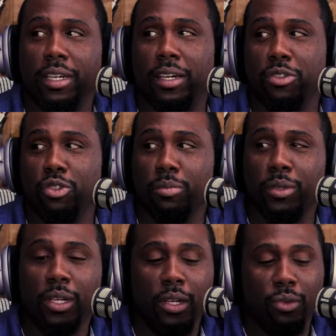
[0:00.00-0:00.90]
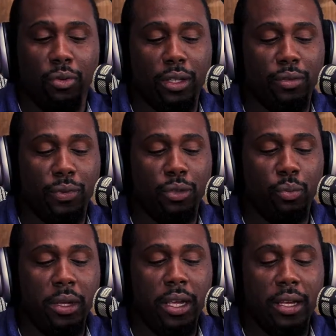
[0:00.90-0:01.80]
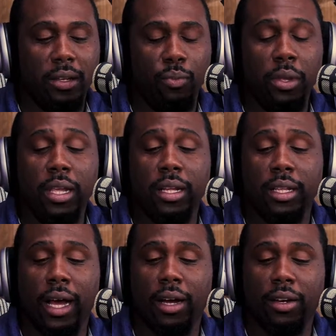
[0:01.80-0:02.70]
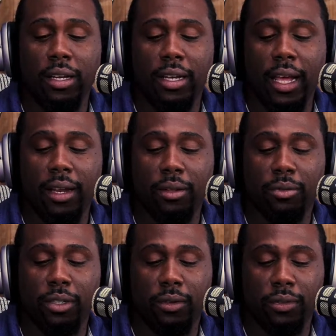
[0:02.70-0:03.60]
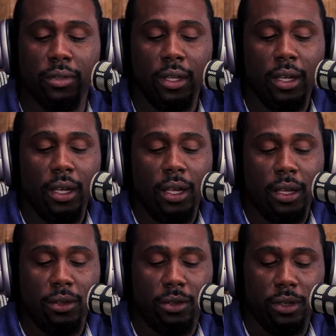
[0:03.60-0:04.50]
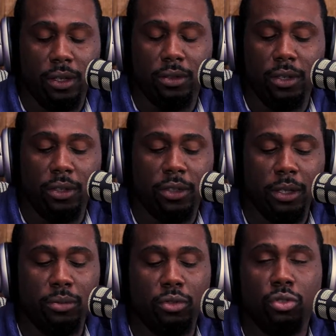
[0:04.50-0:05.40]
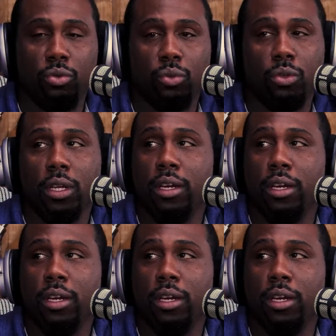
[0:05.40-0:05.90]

not normal. The rest of us, we get tired, and Dan himself is the exception to the rule.